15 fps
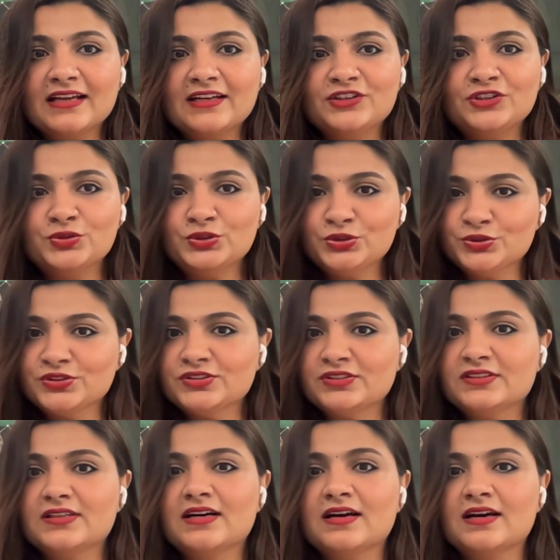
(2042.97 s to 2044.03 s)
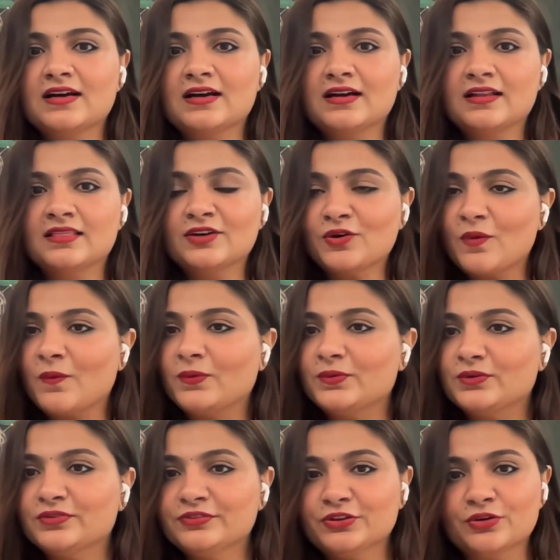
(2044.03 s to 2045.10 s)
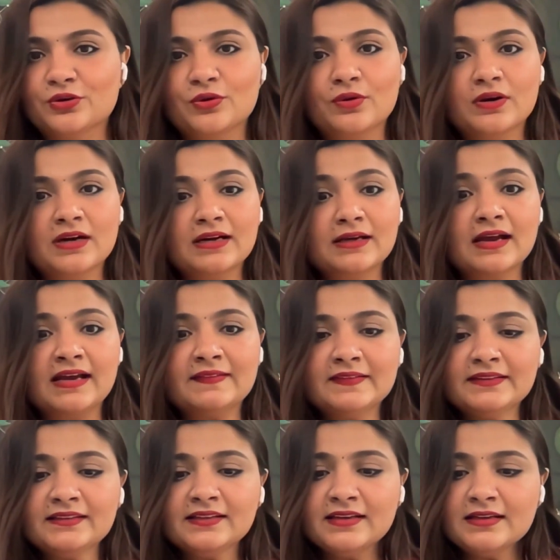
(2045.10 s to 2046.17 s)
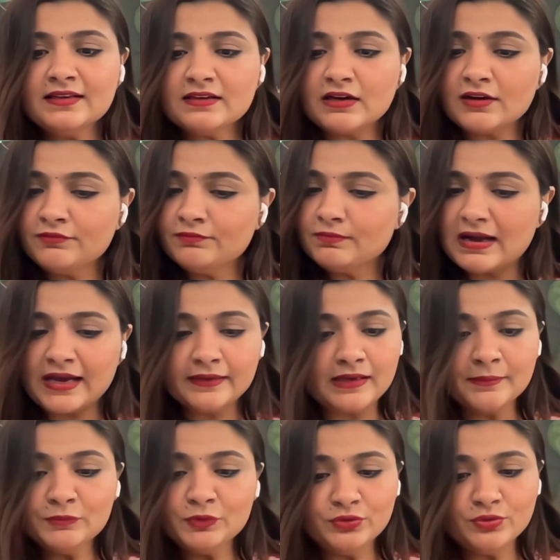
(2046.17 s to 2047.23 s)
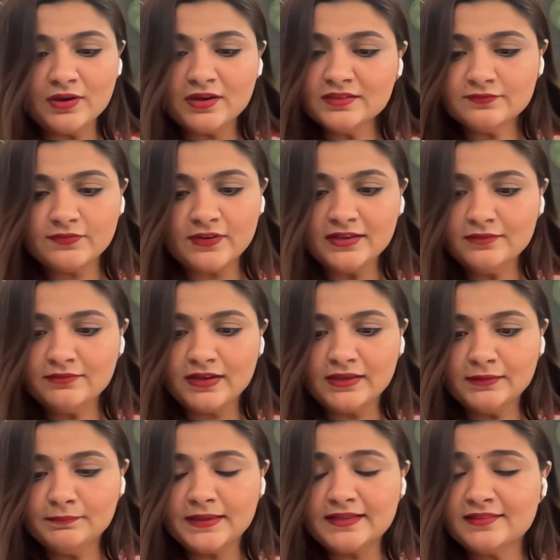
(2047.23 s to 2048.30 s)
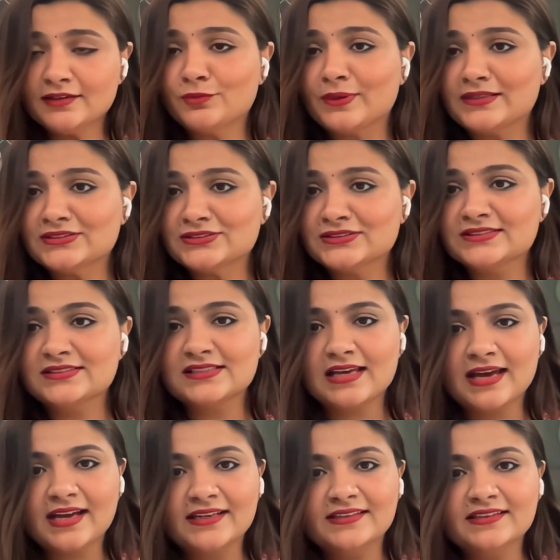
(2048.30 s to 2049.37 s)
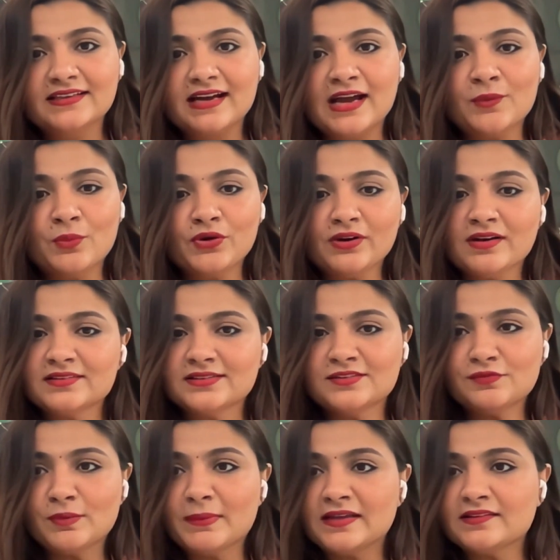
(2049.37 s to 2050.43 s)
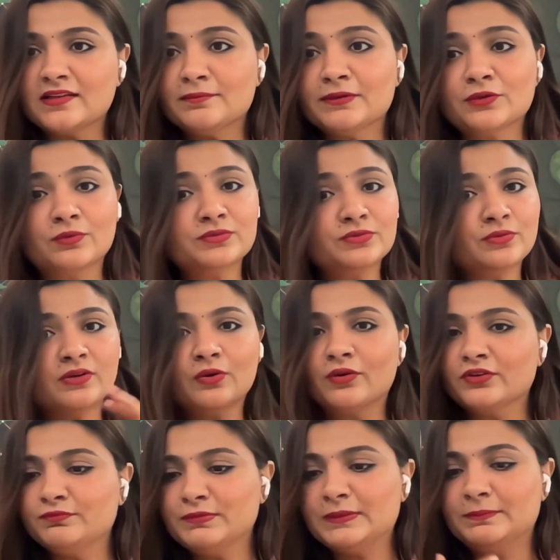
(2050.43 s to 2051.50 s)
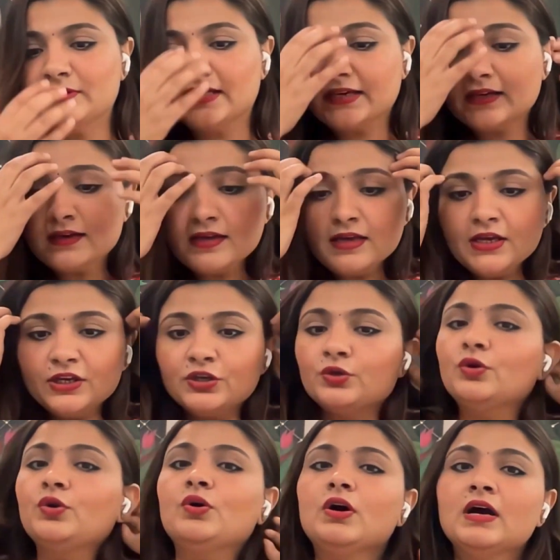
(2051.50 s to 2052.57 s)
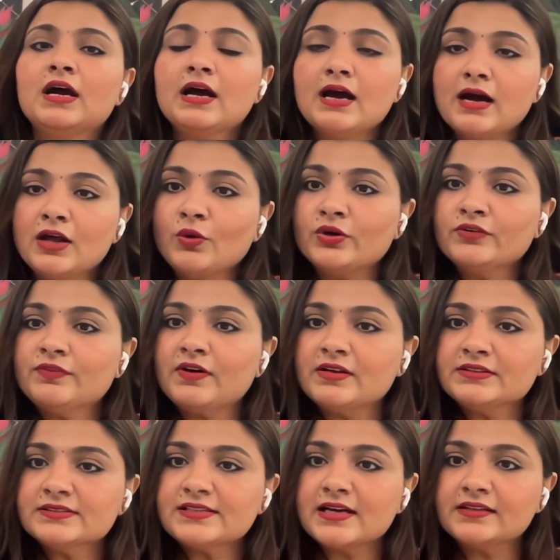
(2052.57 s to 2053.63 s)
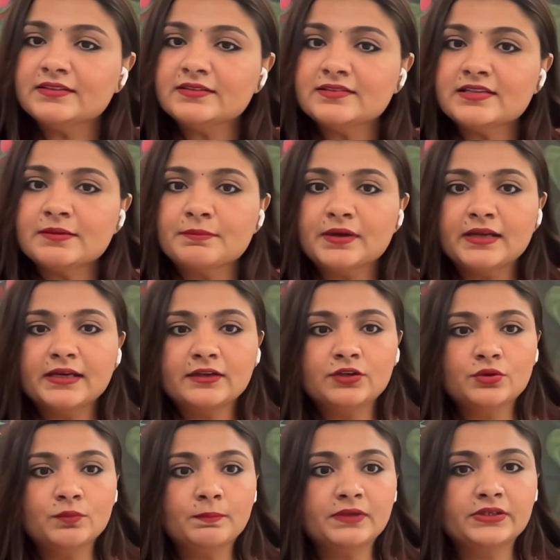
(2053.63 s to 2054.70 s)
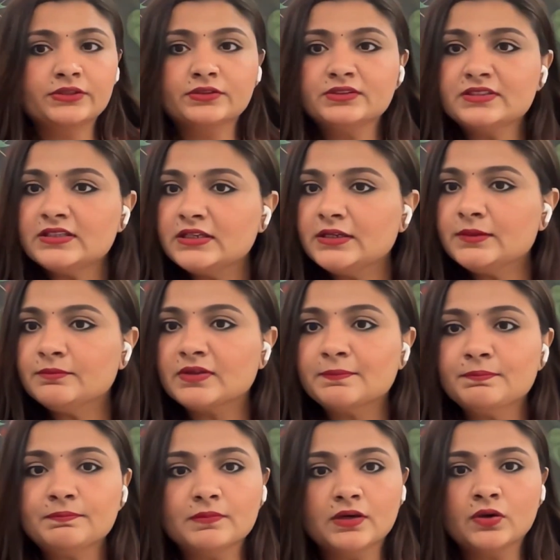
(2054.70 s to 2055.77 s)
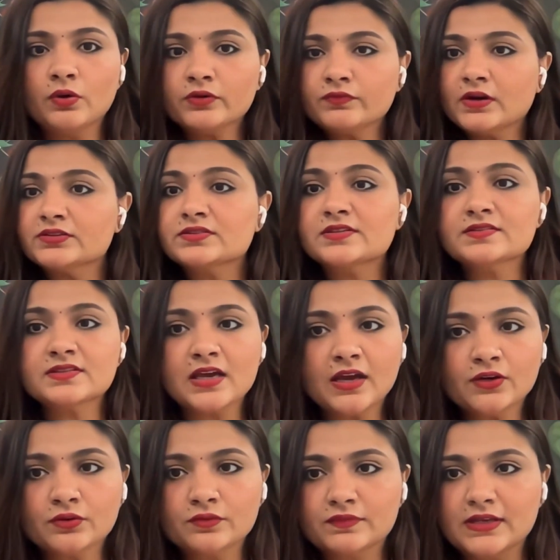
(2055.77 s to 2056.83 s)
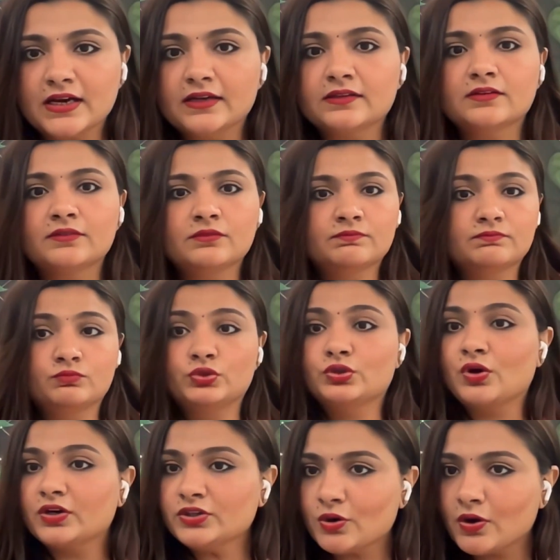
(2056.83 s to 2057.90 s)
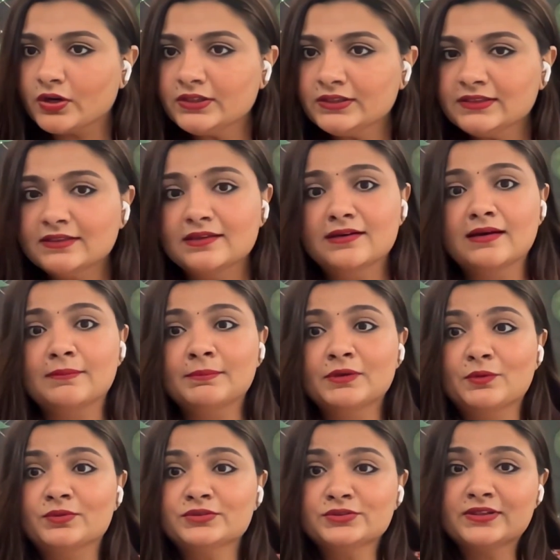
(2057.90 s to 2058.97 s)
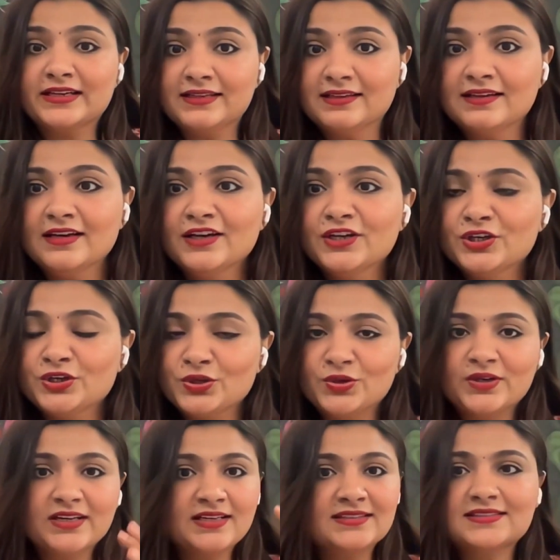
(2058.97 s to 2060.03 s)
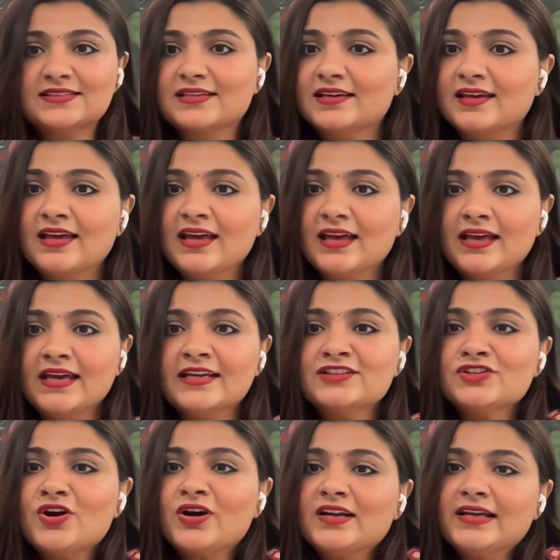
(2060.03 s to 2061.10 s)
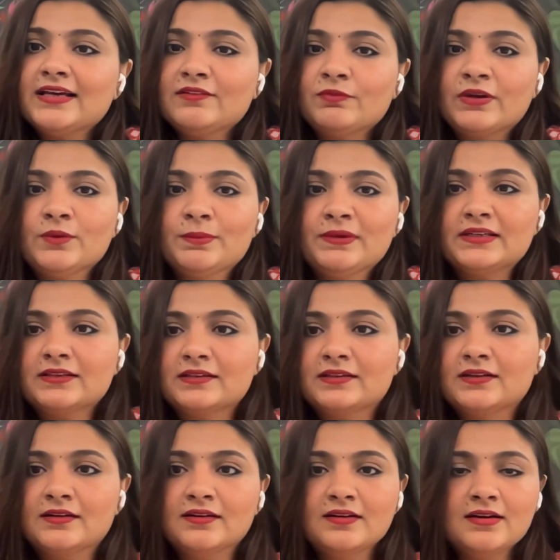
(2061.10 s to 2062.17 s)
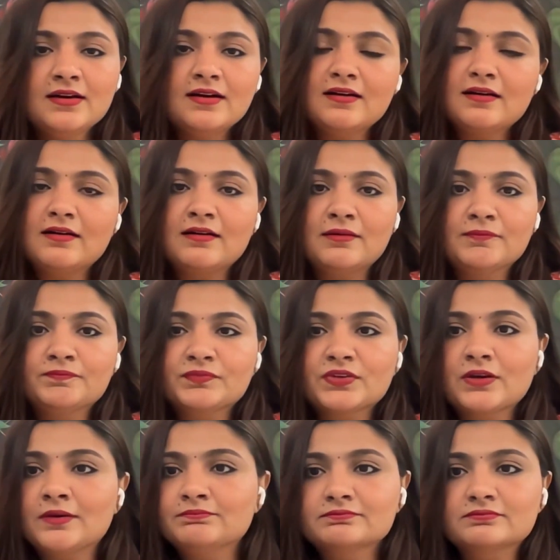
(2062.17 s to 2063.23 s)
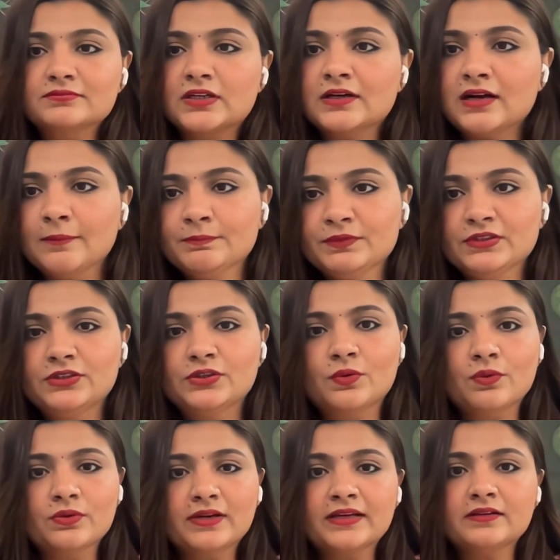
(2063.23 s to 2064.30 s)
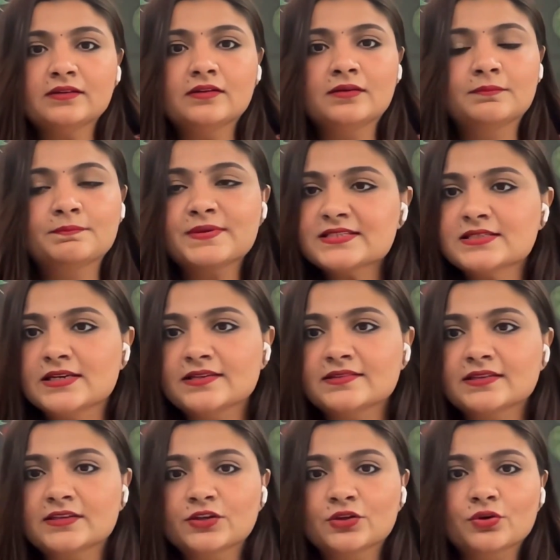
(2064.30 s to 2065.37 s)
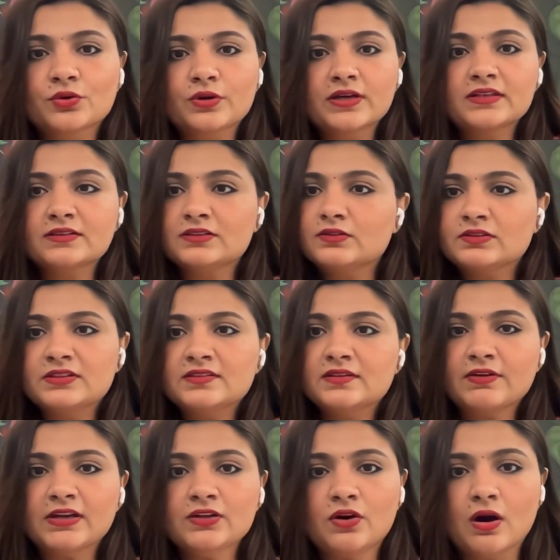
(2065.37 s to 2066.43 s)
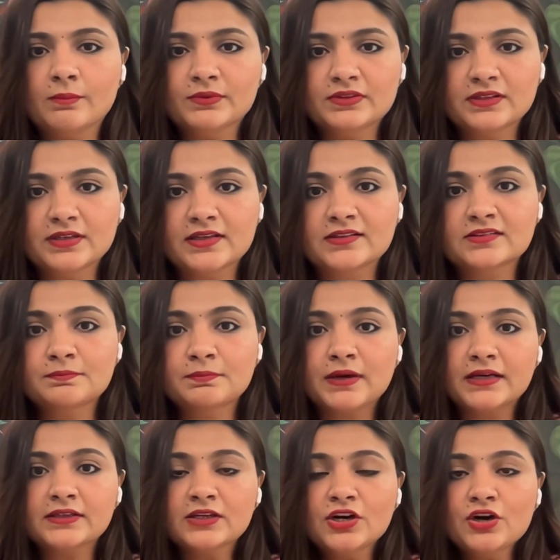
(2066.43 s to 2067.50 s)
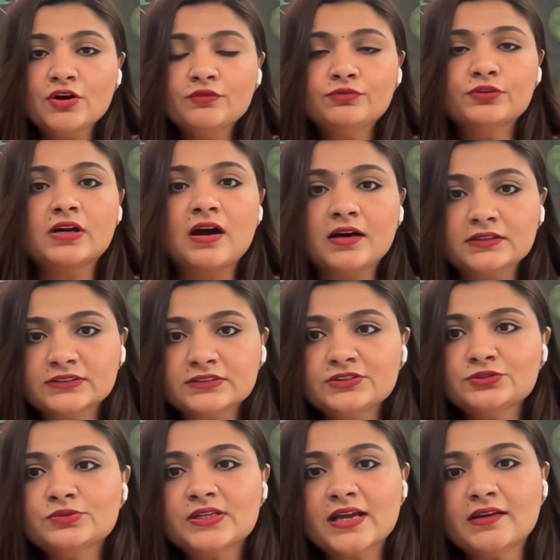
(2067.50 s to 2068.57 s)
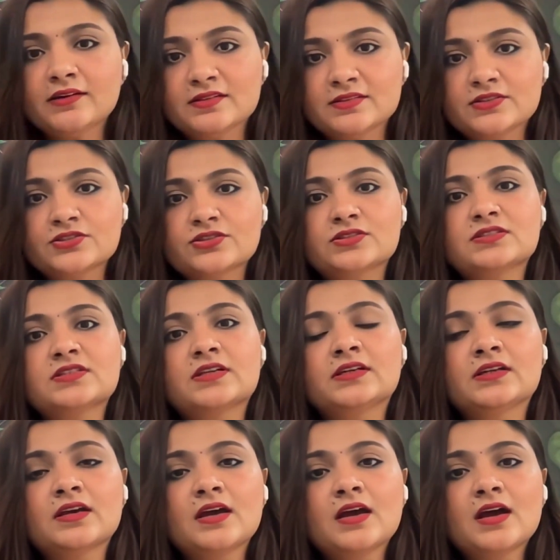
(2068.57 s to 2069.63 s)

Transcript: you took the call of, I think, I'm going to ask very, very basic questions, and I want to ask this for myself, but also a lot of people, like, you know a lot of artists had this stigma, like, building a team. A lot of artists are scared of that. We're not taught. But also, like, it's not like when you're building a company or like a business, these are very common things. But for artists to take decisions and